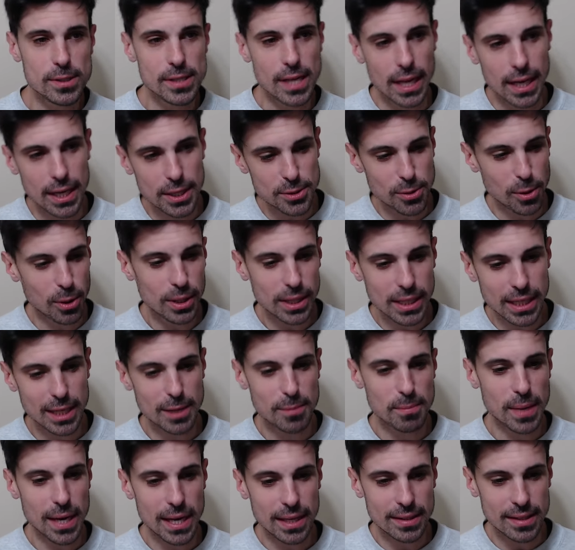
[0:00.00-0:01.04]
And it's only going to
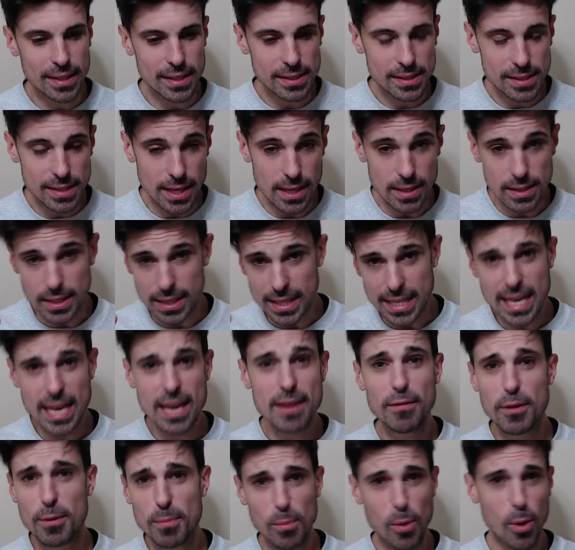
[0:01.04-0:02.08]
make this season
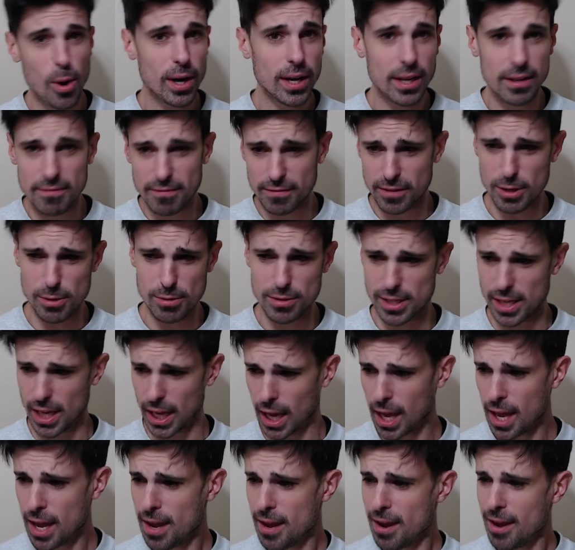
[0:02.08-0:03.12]
even more confusing.
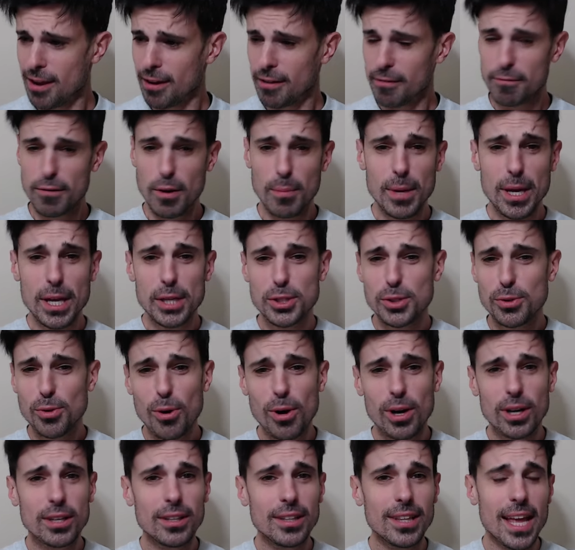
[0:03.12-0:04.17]
From a
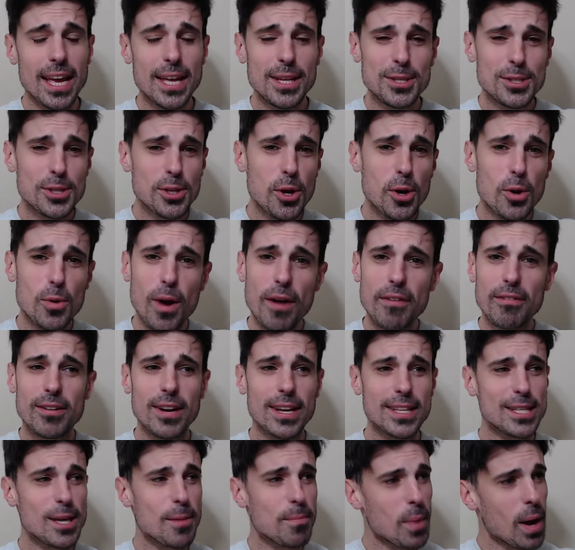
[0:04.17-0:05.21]
historical lens, whoever
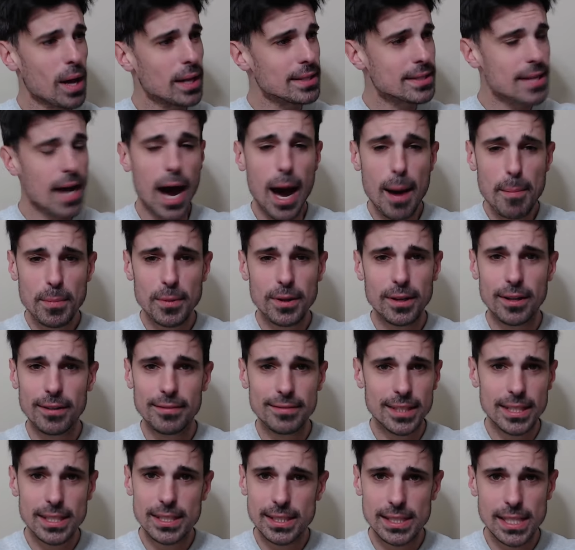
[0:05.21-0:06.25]
ends up on top of
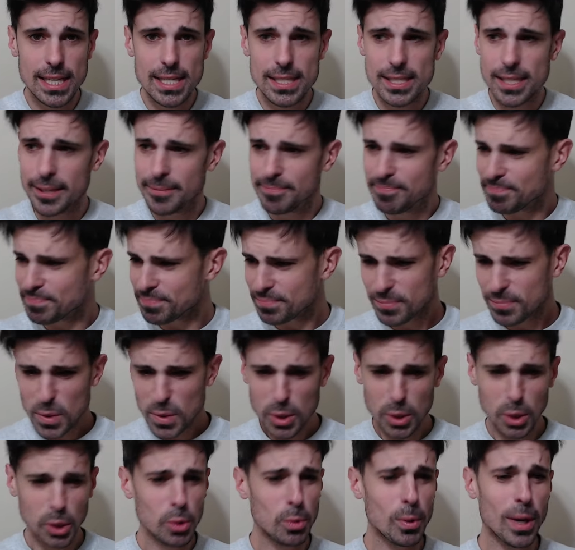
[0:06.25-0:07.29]
this season,
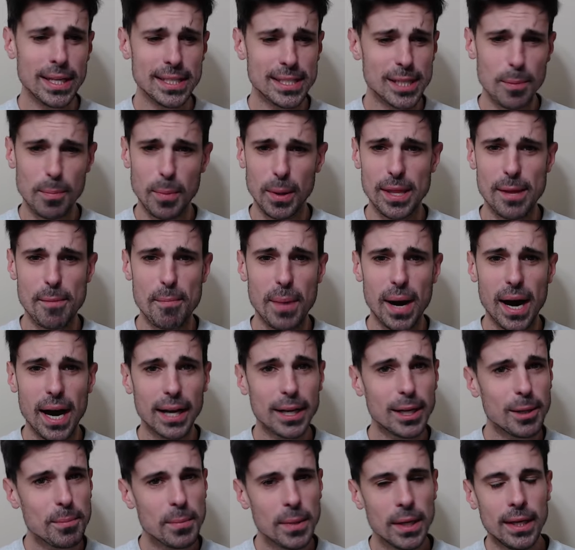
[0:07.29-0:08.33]
who ends up on the
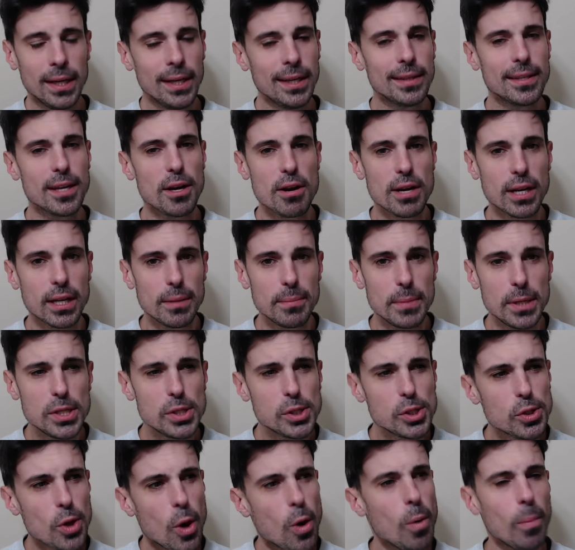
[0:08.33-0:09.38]
bottom, there are going to be
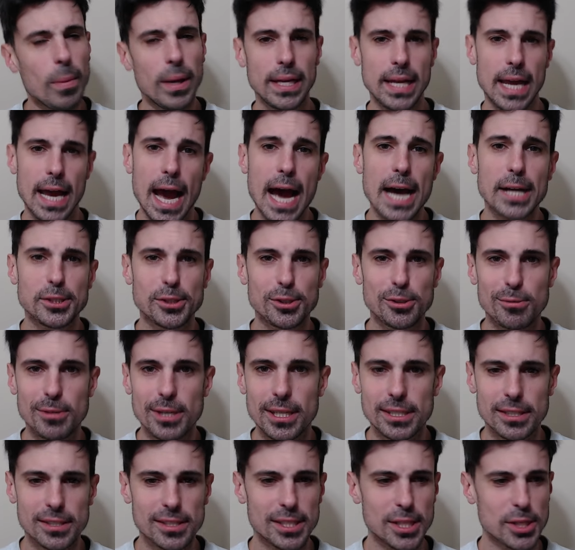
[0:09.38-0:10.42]
so many
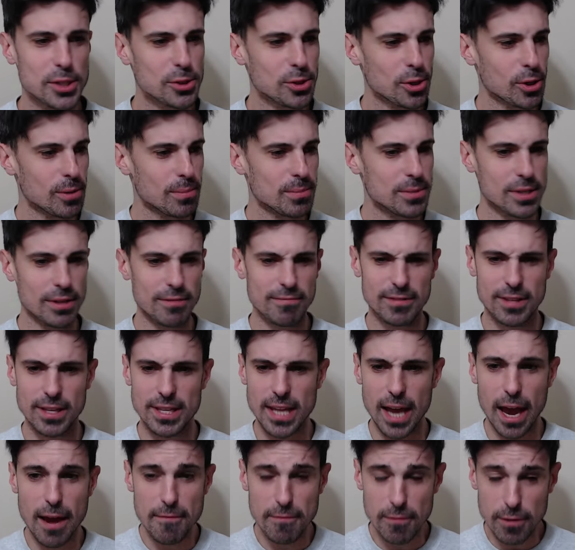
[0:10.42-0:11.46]
asterisks in terms of the
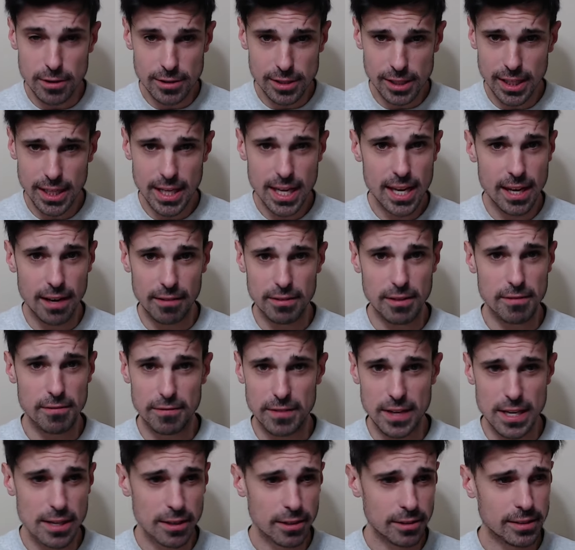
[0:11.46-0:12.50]
diversity of the
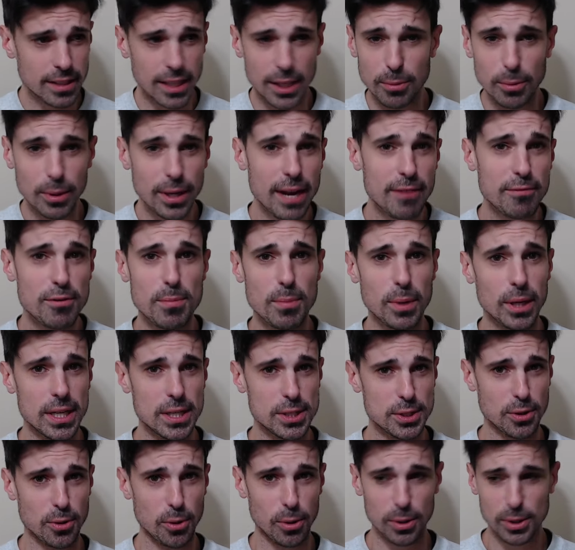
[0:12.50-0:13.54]
field and what
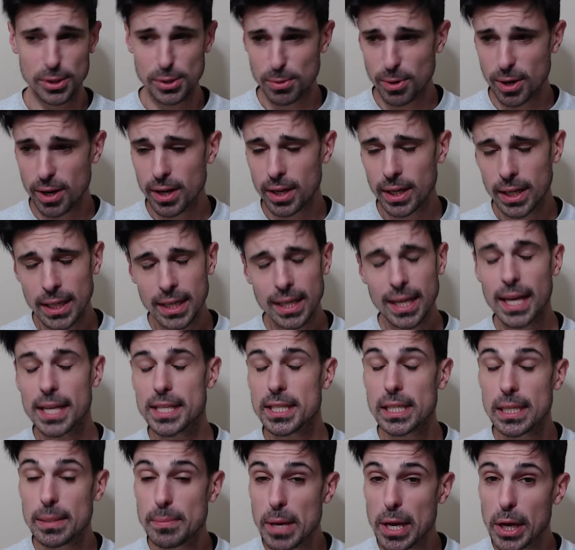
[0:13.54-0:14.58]
everybody's goals were. It's
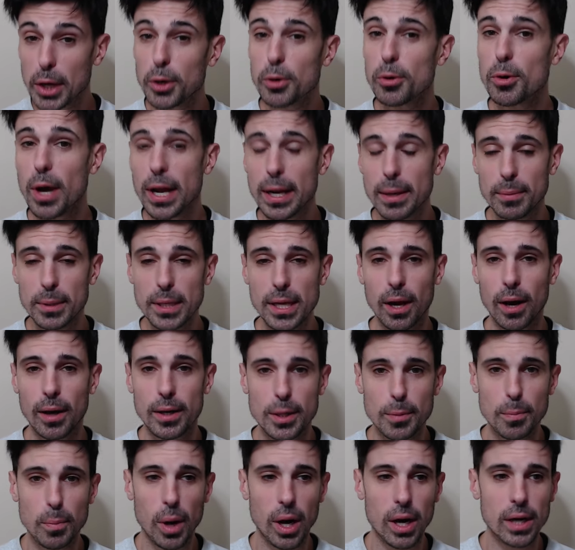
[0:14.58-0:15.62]
going to be incredibly hard
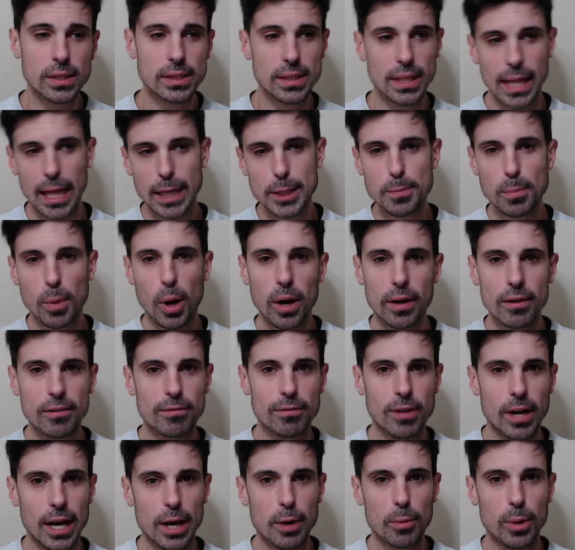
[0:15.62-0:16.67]
to parse, and that's part of
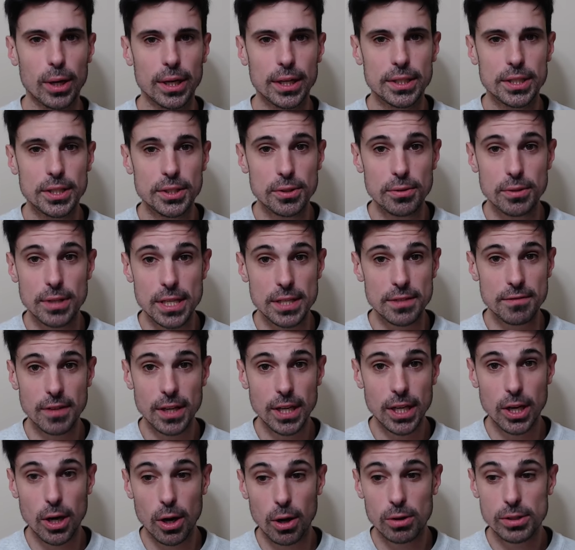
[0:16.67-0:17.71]
why I wanted to do these
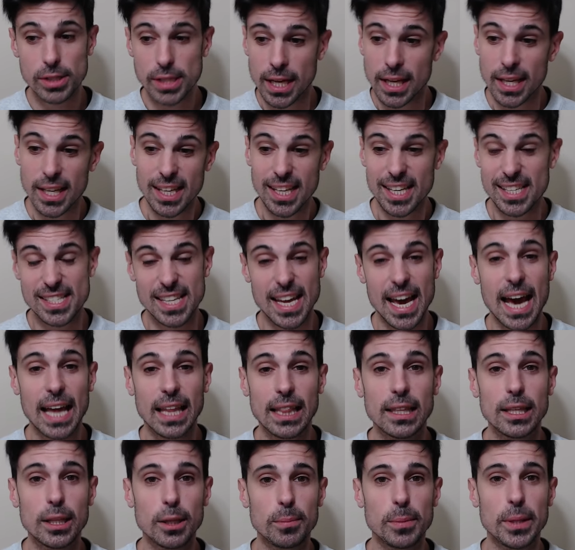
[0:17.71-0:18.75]
videos is to add a
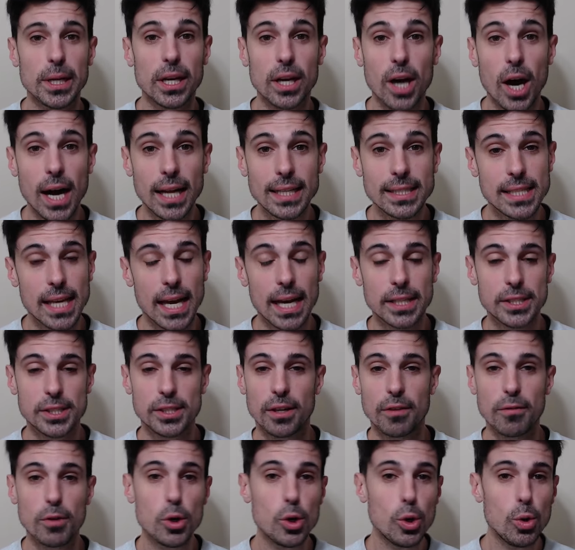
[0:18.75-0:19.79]
little bit of context
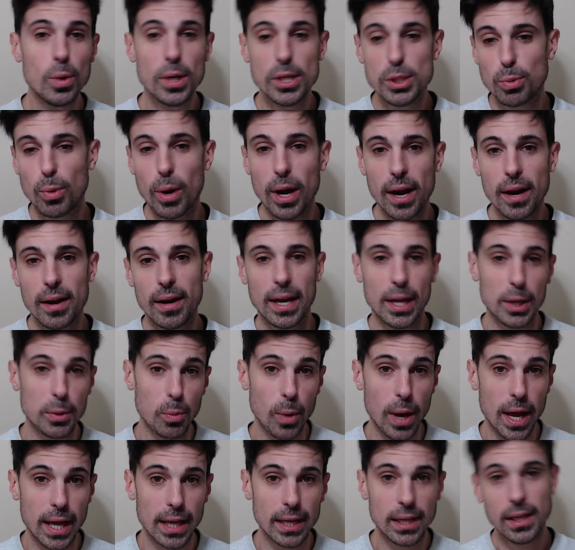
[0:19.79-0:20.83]
of who is where and
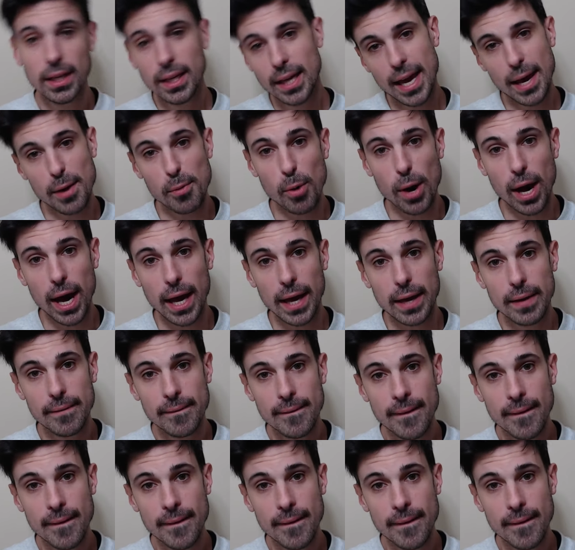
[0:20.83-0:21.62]
when and why.